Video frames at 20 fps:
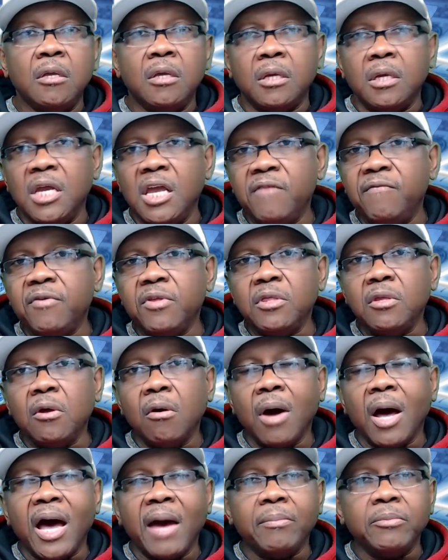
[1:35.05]
Even
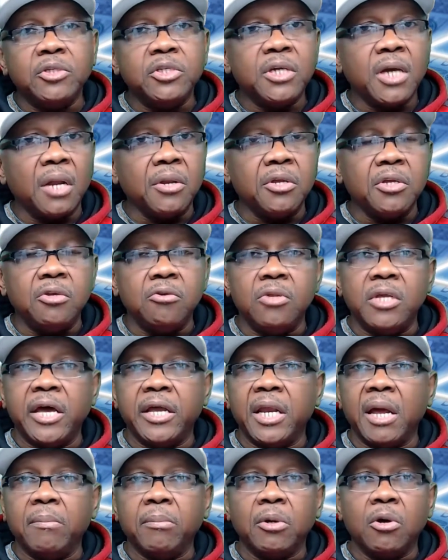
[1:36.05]
though I'm telling you that
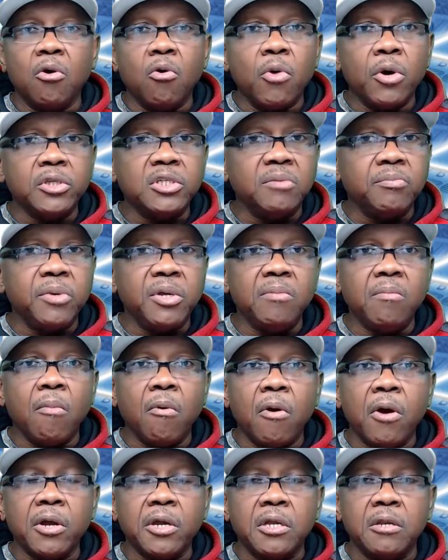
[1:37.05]
I'm going to be
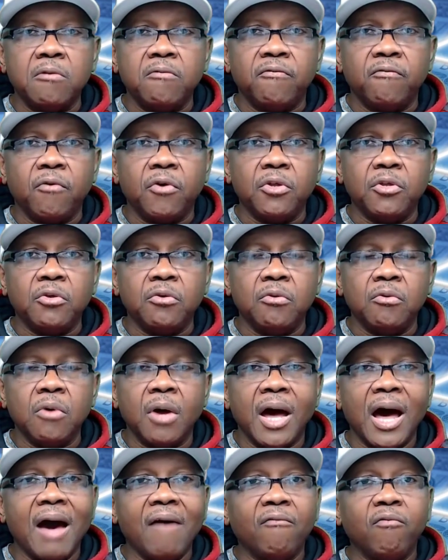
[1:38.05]
marketing for you,
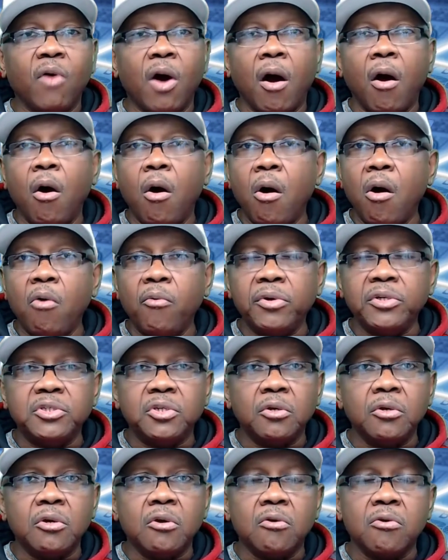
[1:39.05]
I will always
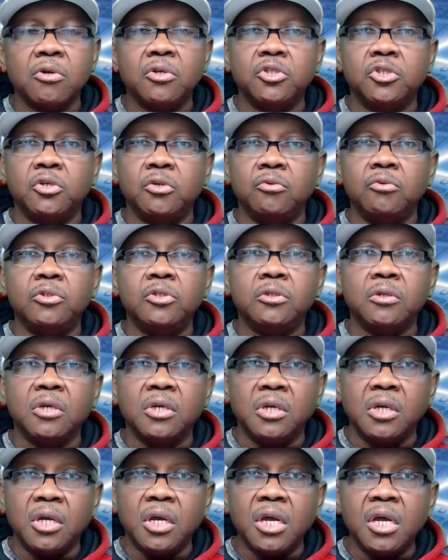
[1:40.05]
encourage you to
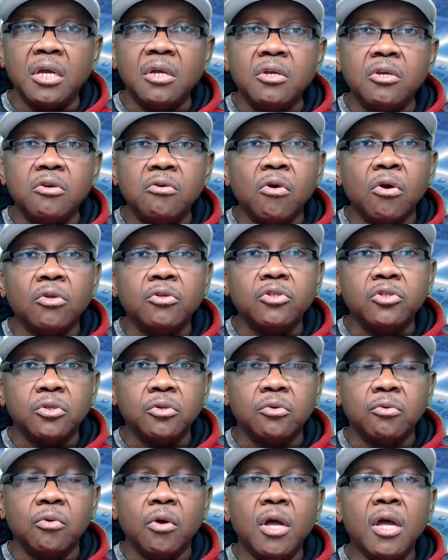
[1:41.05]
get your
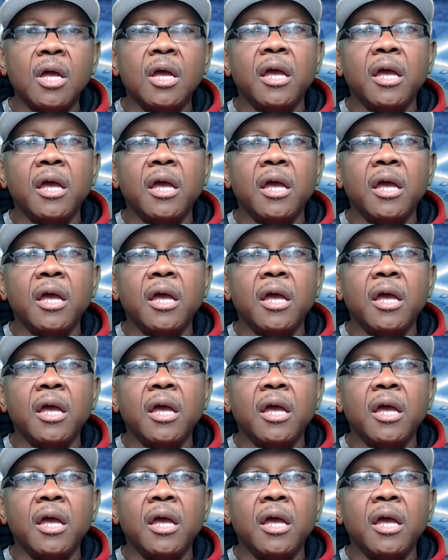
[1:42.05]
two.